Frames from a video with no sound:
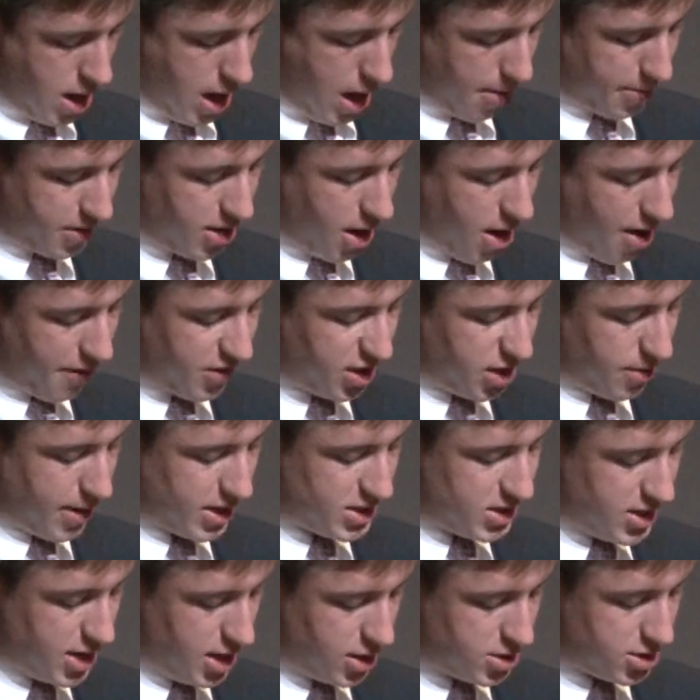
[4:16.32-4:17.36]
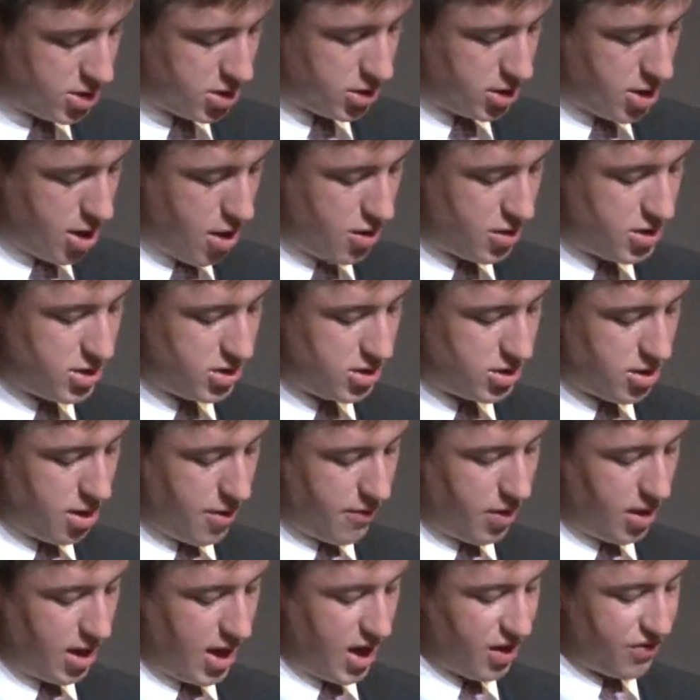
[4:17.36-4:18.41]
I'm confident that my teachers and coaches
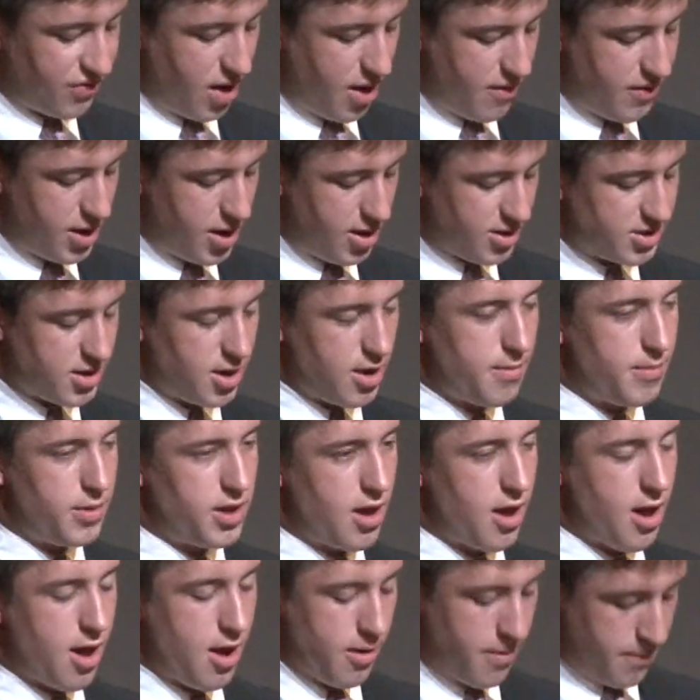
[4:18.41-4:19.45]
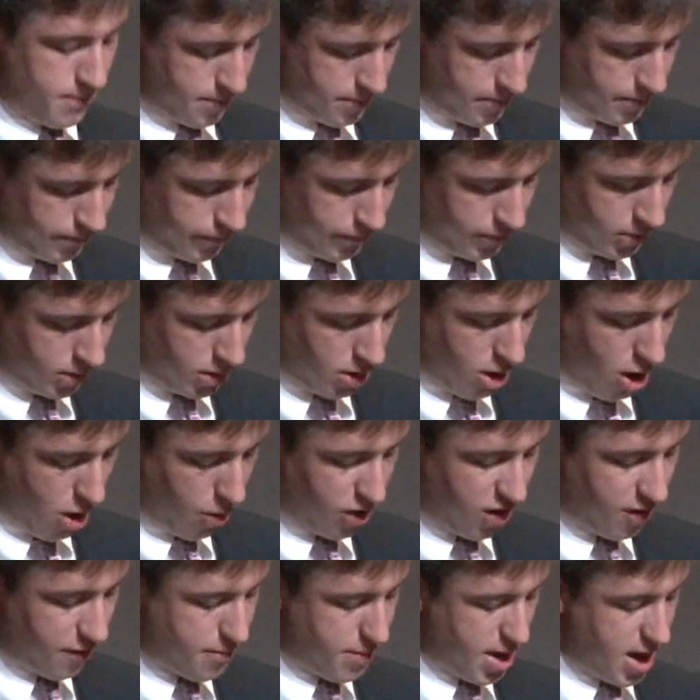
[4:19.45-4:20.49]
over the last 5 years at MBA are
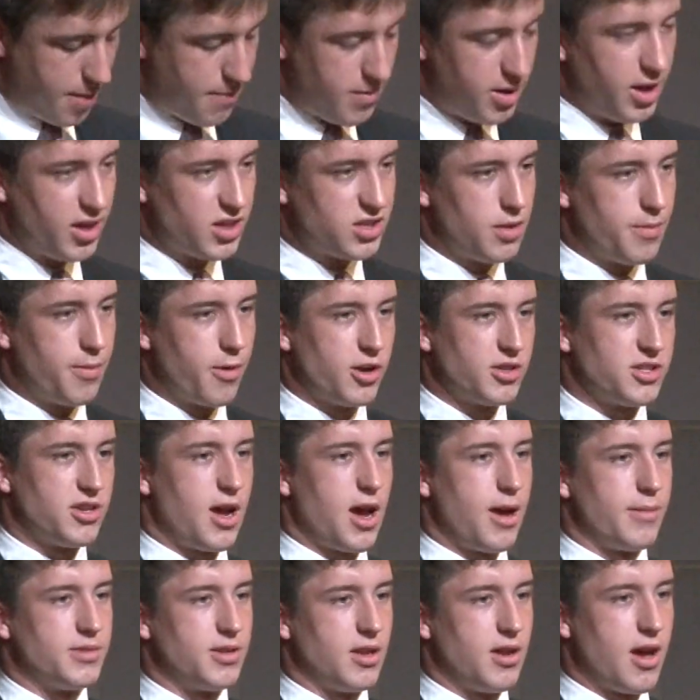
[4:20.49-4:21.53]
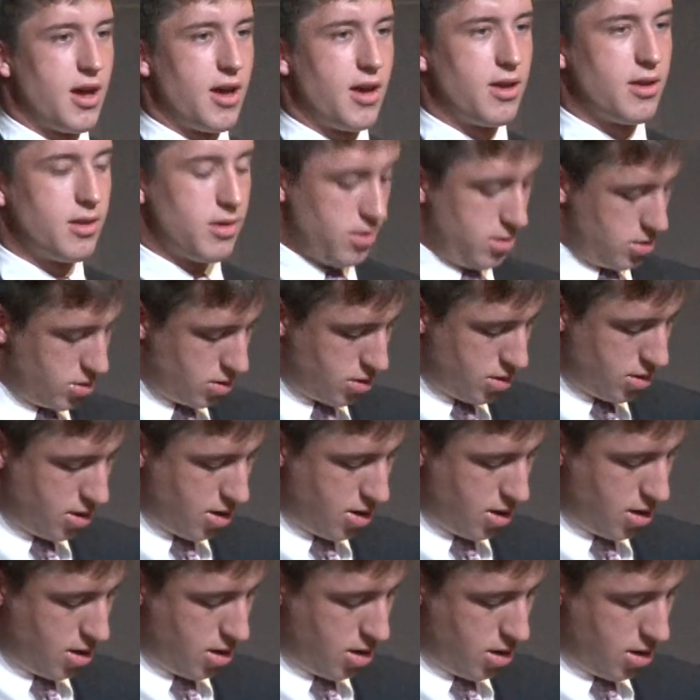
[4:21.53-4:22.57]
what have made me into the person I am today,
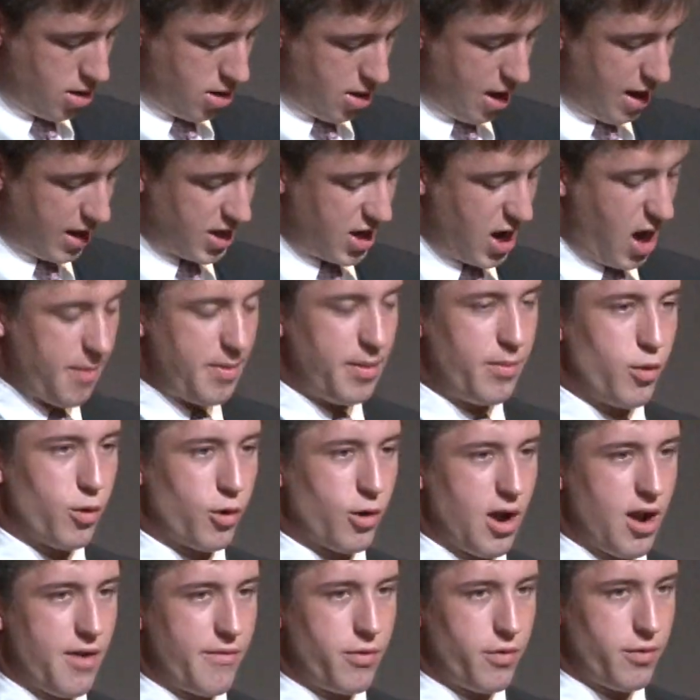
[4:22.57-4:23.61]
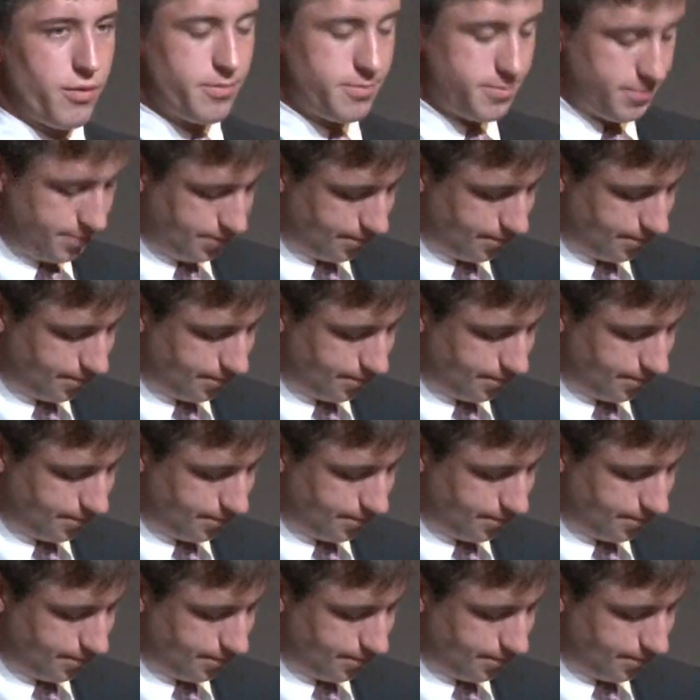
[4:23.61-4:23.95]
and I cannot be more grateful.